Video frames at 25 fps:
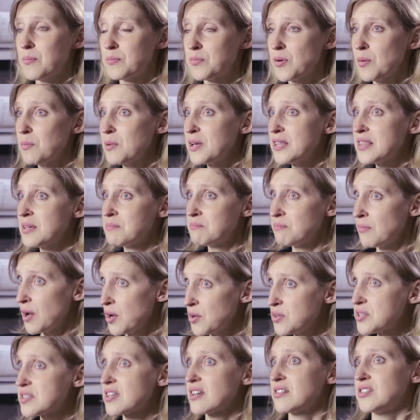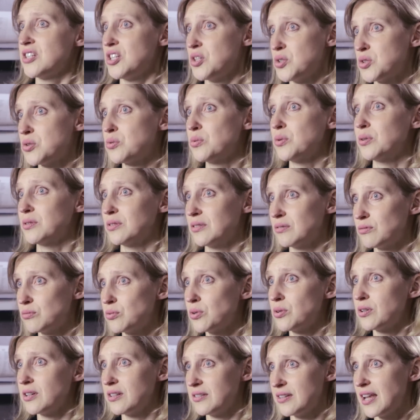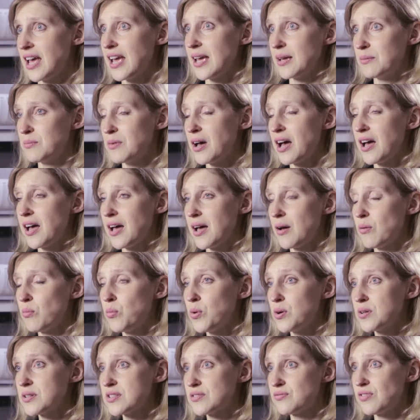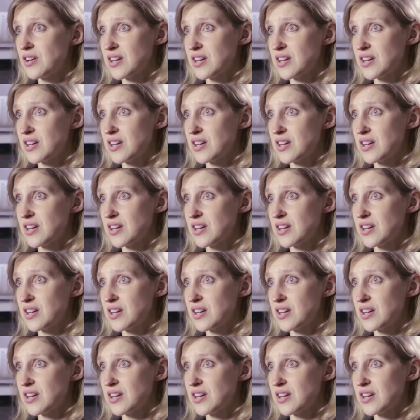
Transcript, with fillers: Probably the most unusual royal name uh, was